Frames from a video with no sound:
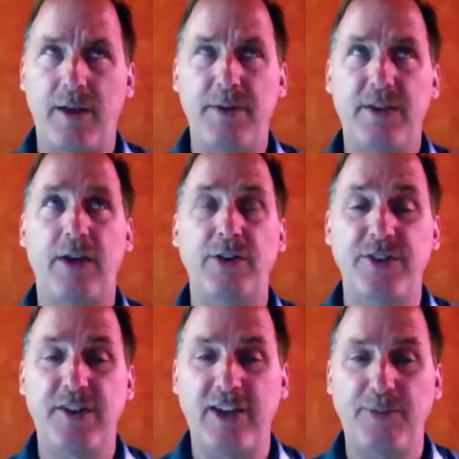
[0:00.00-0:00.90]

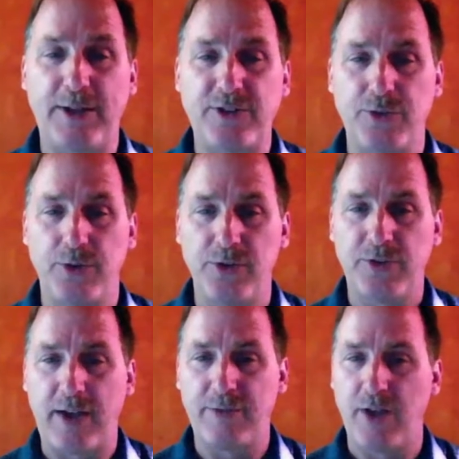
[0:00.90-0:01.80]
intelligent test bench
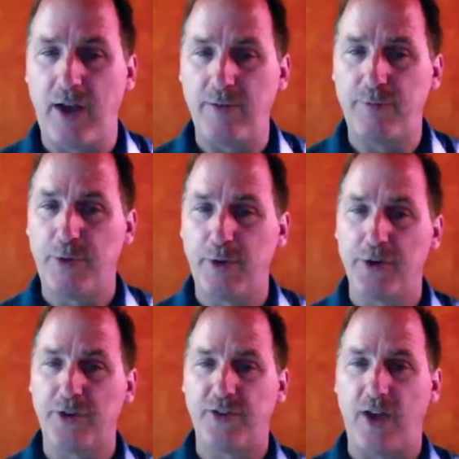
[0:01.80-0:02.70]
tools have done
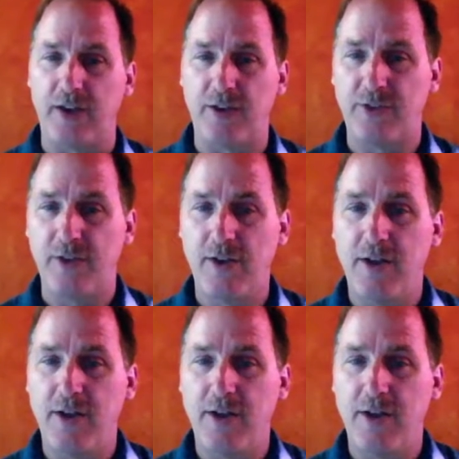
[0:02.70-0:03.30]
further studies